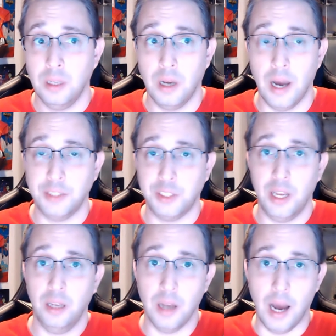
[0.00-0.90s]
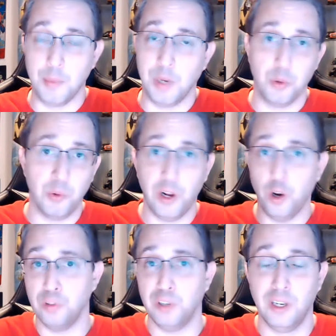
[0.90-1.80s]
I said, I'm coming right
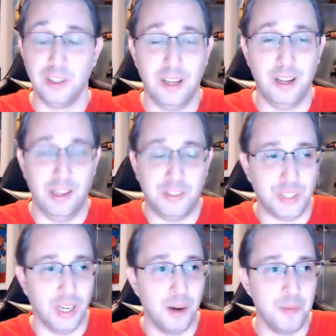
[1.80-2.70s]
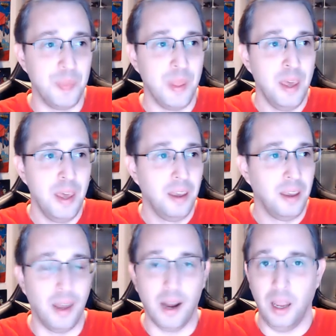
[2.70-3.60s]
over. It's
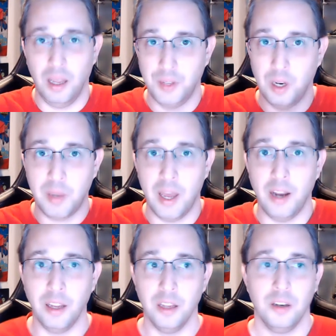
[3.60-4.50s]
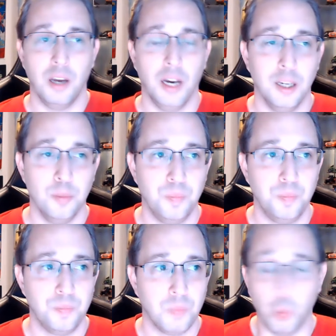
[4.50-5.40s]
and I ended up getting it.
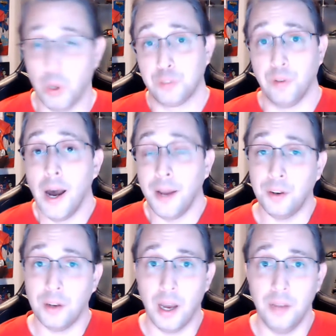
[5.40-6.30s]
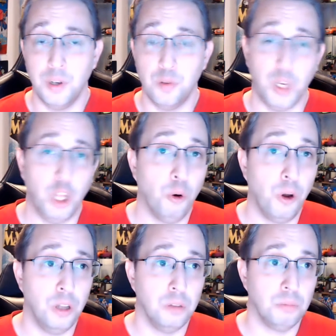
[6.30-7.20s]
It works fine. I did a video
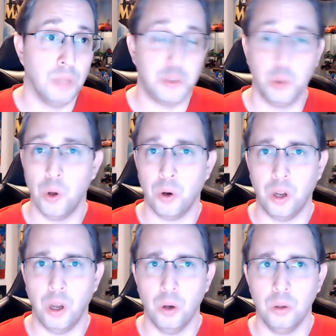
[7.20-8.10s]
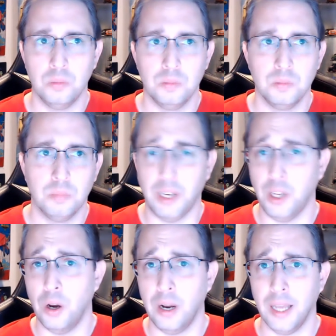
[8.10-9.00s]
on it not too long ago, about a
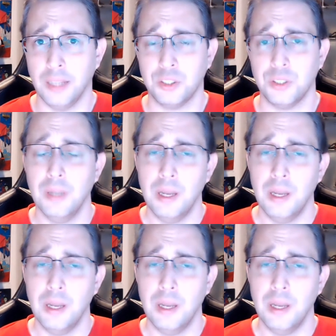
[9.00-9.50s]
year, I guess.